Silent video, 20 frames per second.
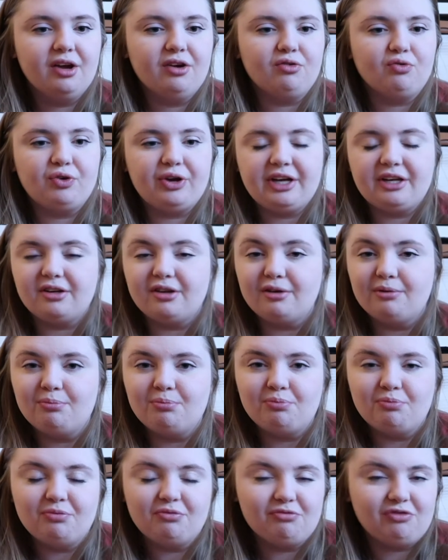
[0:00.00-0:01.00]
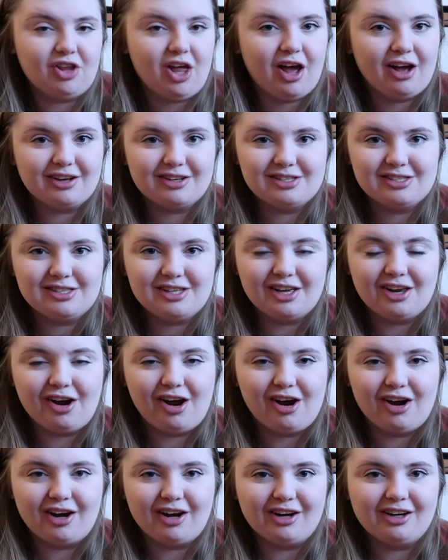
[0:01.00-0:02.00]
random vlogs that
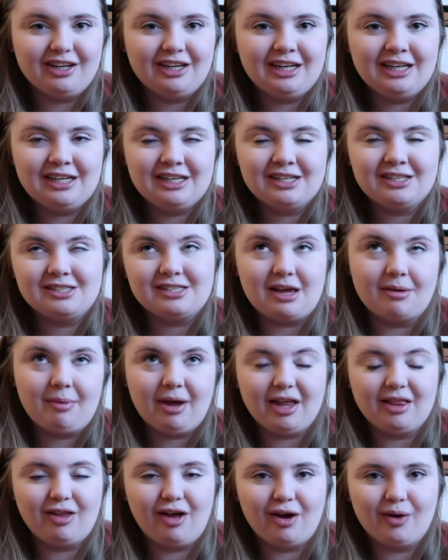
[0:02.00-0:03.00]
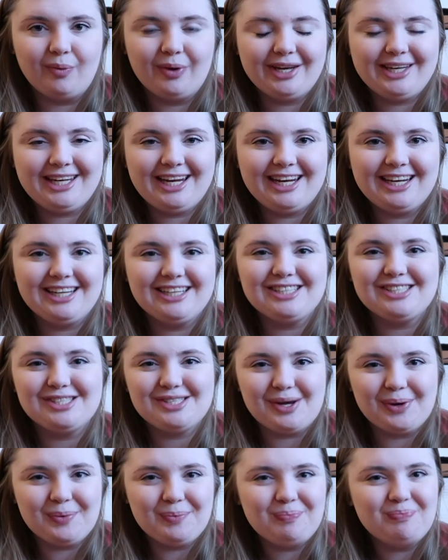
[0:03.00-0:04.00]
are semi-long-winded.
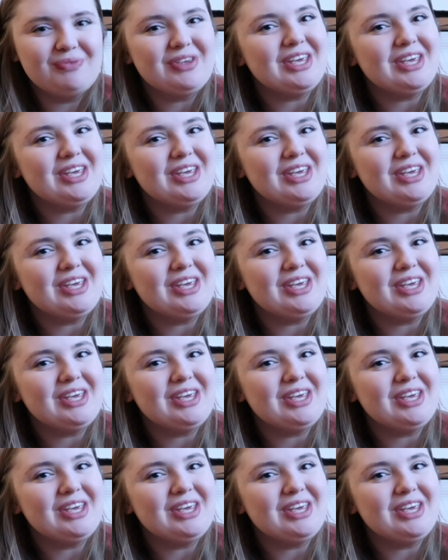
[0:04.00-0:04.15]
So